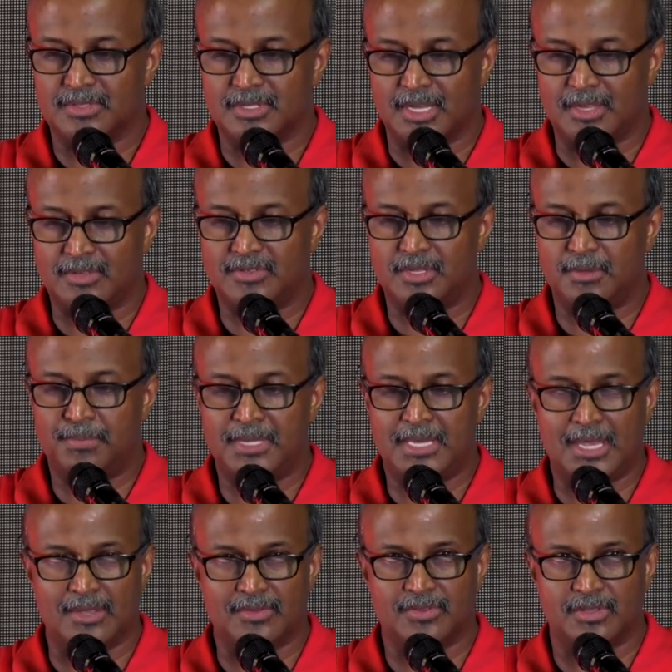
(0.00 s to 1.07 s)
the SDP
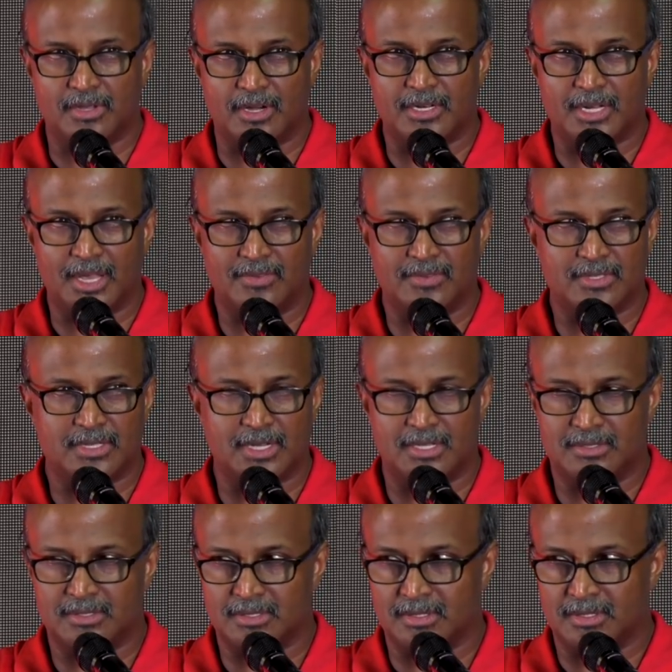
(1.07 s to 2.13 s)
has not
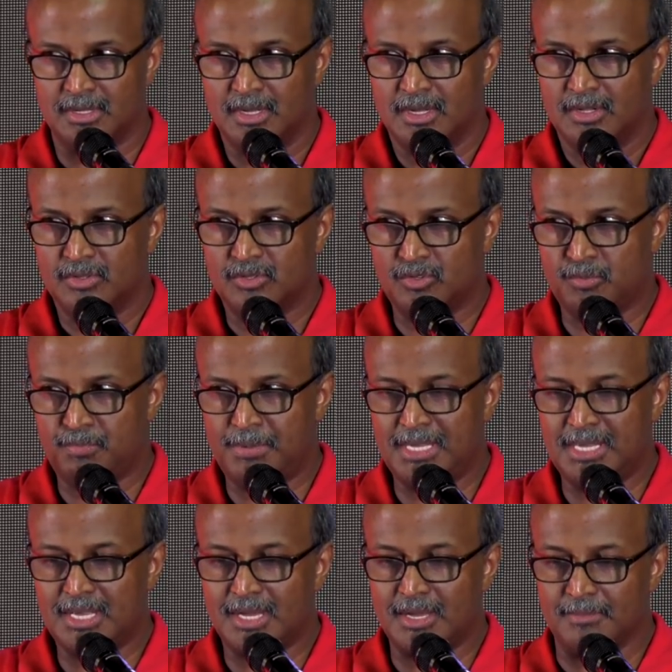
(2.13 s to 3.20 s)
hesitated to
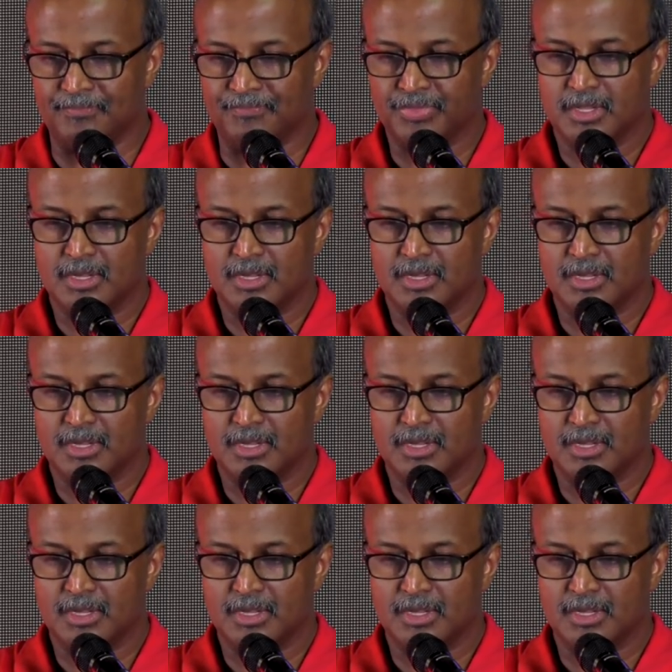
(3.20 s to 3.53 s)
speak up